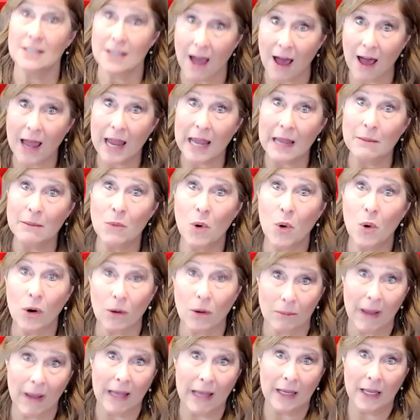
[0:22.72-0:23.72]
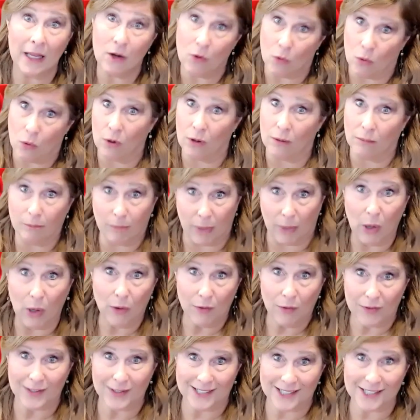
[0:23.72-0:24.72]
time or money or
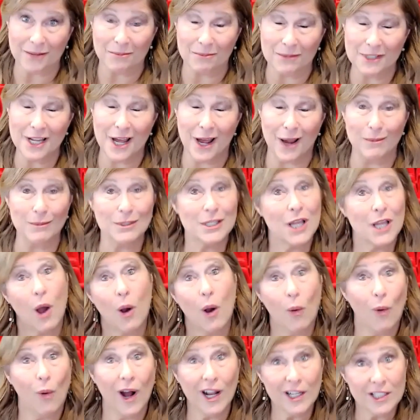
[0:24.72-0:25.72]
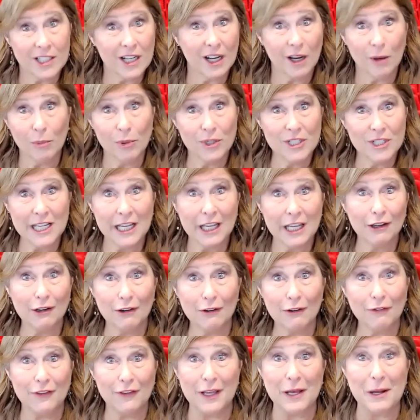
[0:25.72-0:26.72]
both sometimes watching a
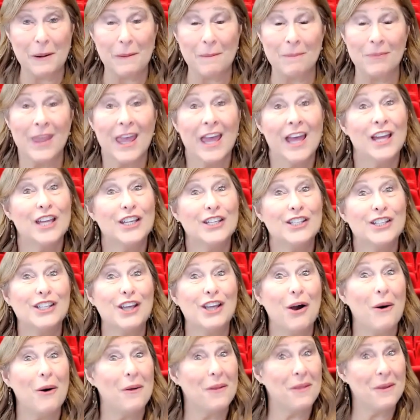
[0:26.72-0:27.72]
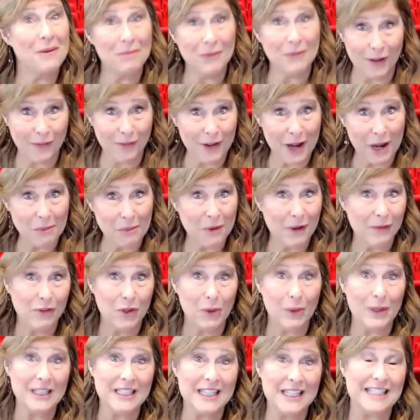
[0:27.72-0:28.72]
particular film. So the movie I'm
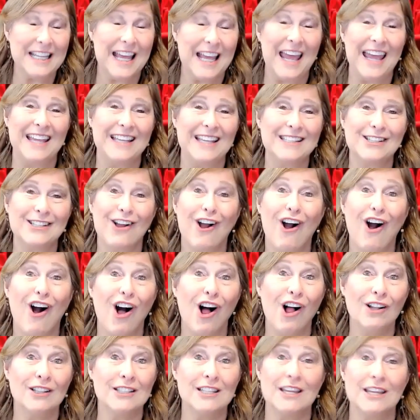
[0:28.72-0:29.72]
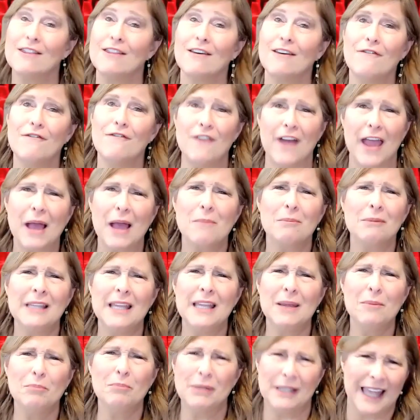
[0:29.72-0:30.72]
reviewing today is called The
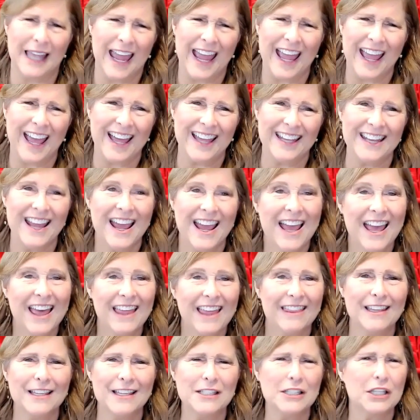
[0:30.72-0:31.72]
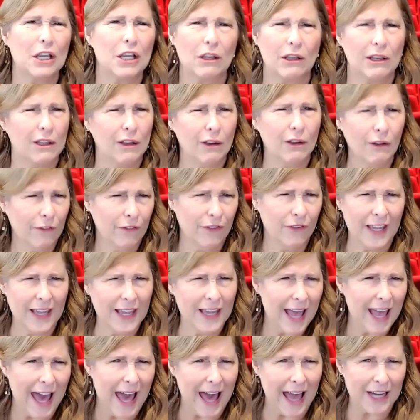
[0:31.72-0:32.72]
Family Plan. This
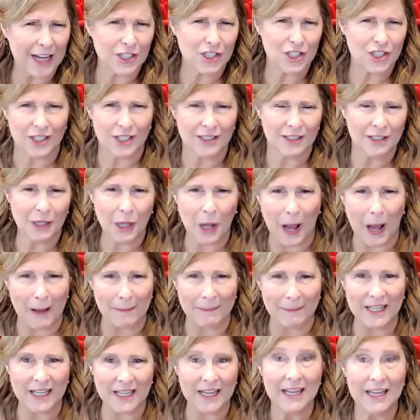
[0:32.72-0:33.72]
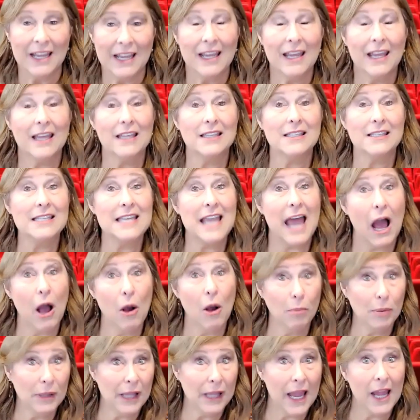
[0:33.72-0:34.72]
goofy action comedy is
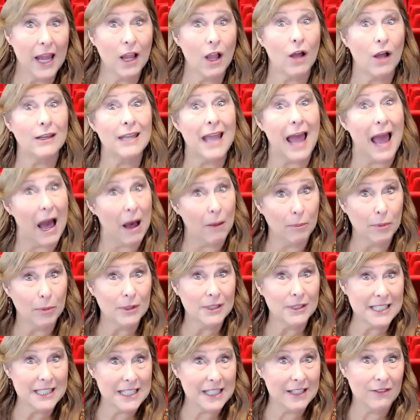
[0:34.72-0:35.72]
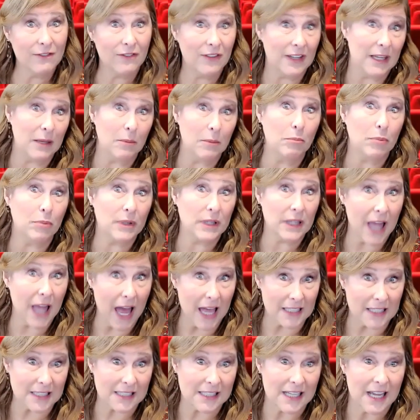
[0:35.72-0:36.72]
now playing on Apple TV
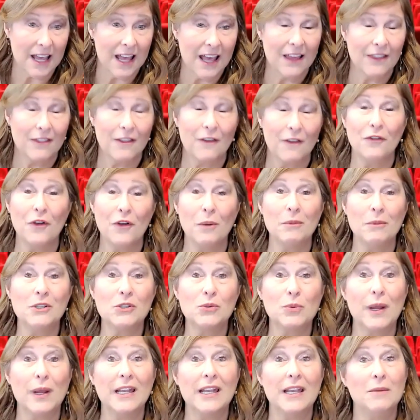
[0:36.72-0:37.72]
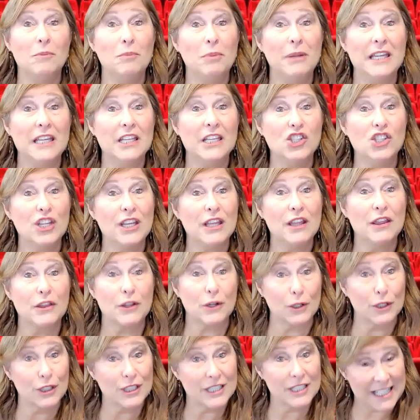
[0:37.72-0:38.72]
Plus. The film is rated
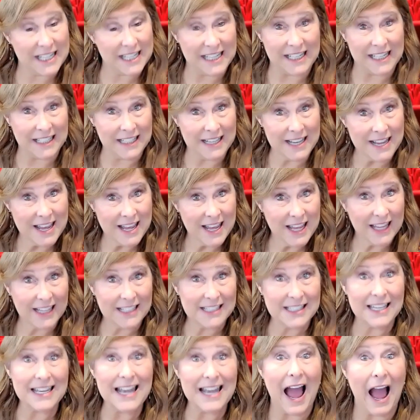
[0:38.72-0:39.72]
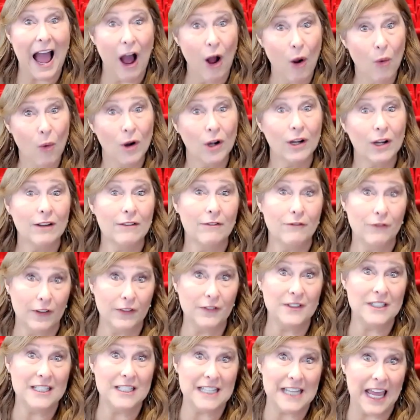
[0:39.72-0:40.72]
PG-13. It's 1 hour and
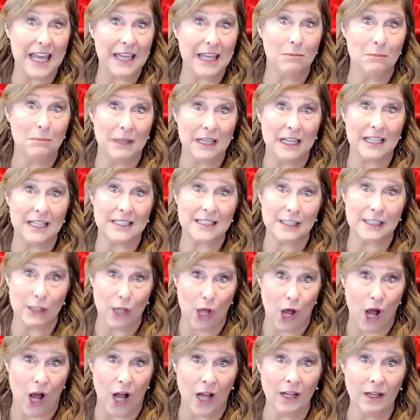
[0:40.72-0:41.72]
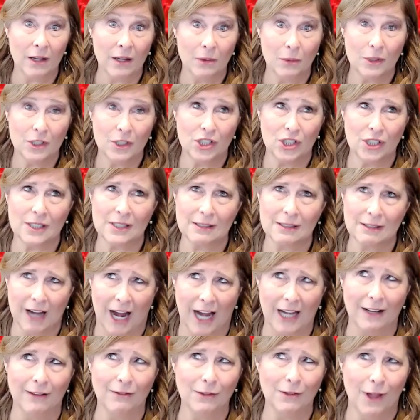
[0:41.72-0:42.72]
58 minutes long, which is
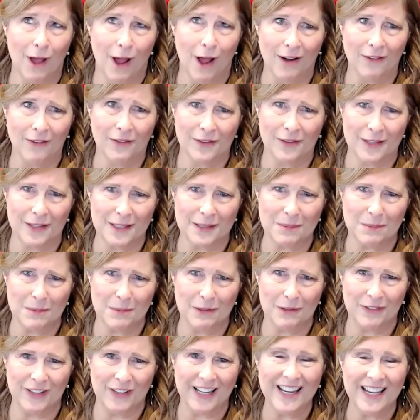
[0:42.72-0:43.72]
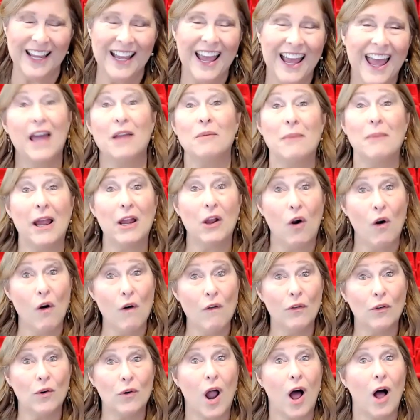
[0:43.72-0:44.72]
kind of long for this movie. And my
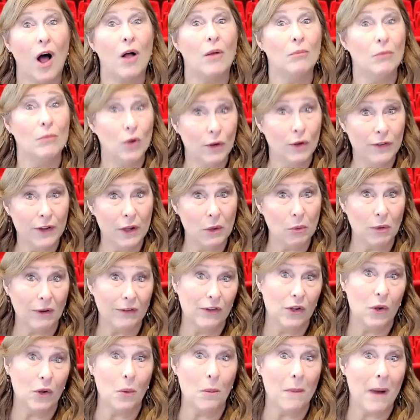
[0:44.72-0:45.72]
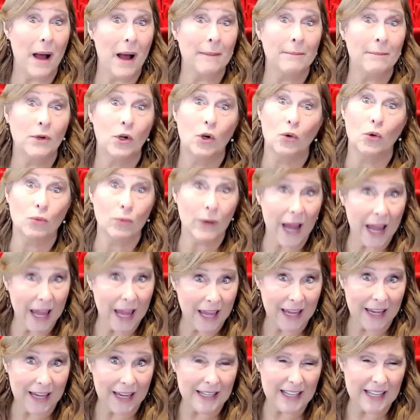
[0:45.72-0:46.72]
overall movie review mom
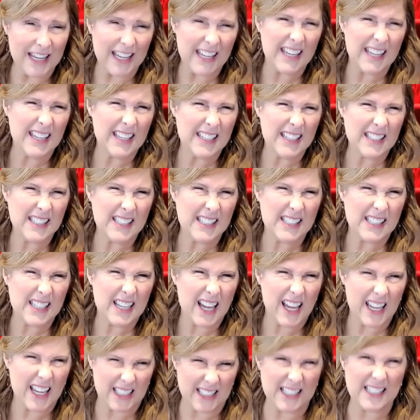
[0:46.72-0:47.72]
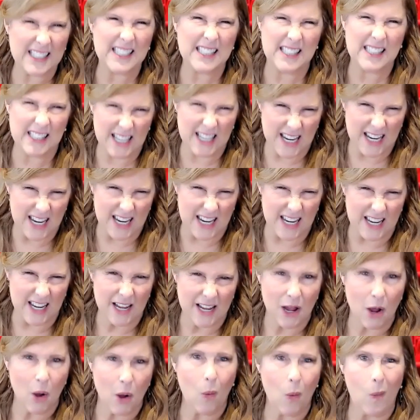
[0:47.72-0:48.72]
grade is a
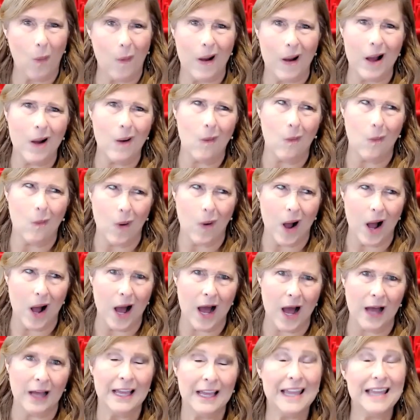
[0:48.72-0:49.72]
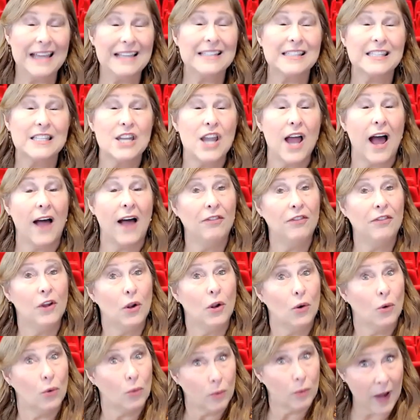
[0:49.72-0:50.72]
C. Wah wah. It's not
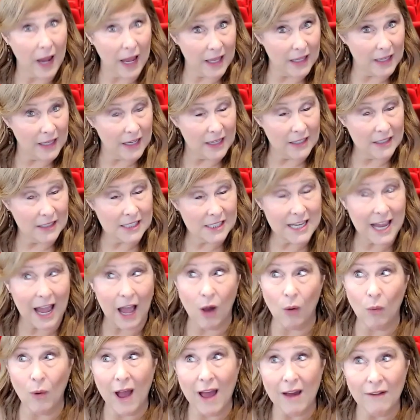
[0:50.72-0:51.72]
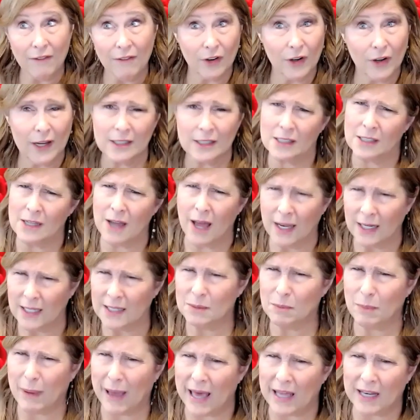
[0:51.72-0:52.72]
the greatest. However, it's not
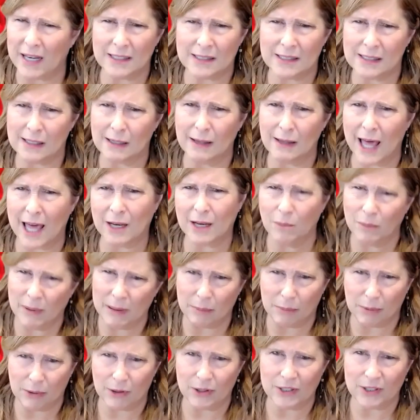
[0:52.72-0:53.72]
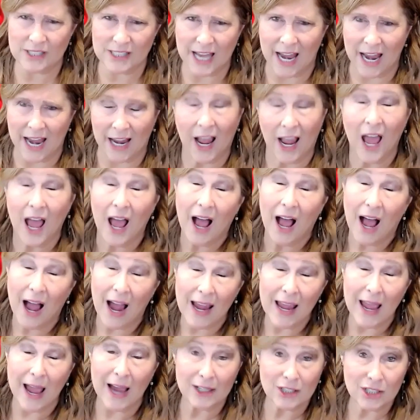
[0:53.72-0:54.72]
as bad as a lot of people are saying.
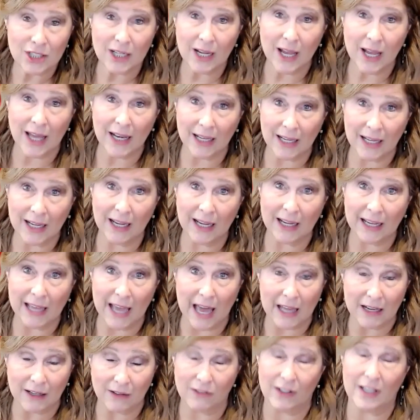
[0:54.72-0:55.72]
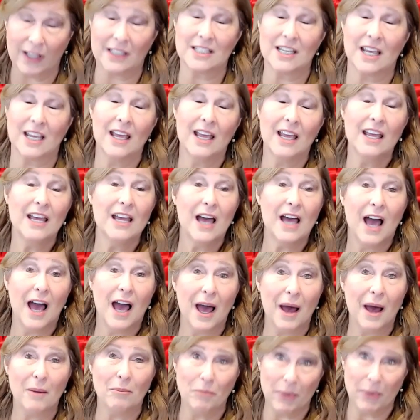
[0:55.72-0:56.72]
I actually got a kick out of it,
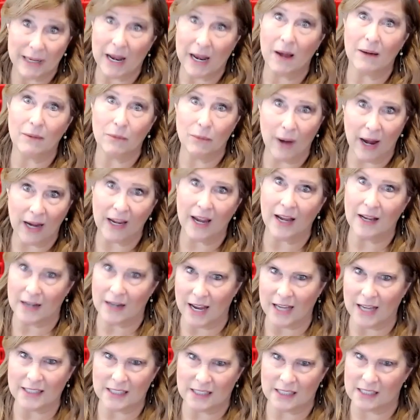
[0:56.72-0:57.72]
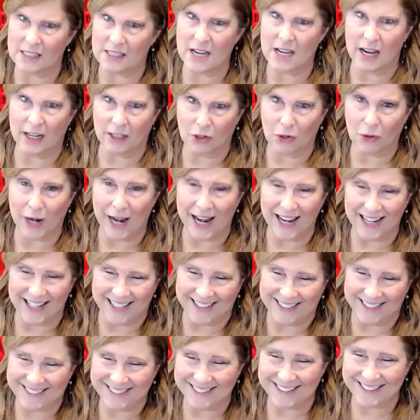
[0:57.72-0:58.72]
but I recognize it's not great.
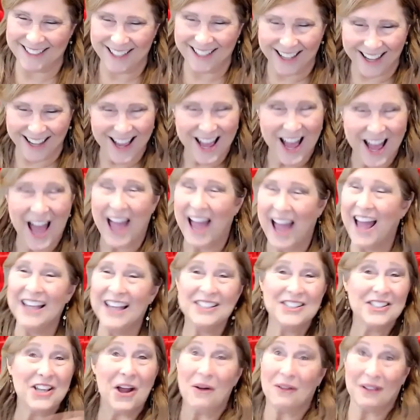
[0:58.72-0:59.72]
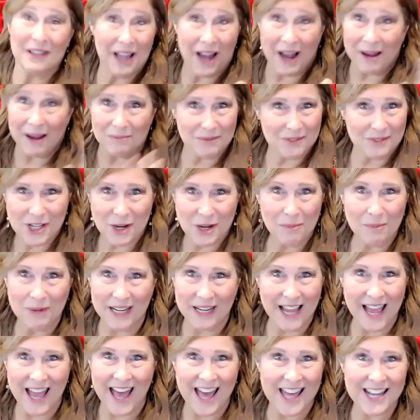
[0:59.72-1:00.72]
So I'm
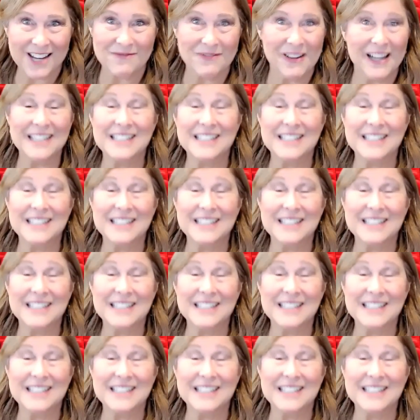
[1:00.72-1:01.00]
jumping ahead of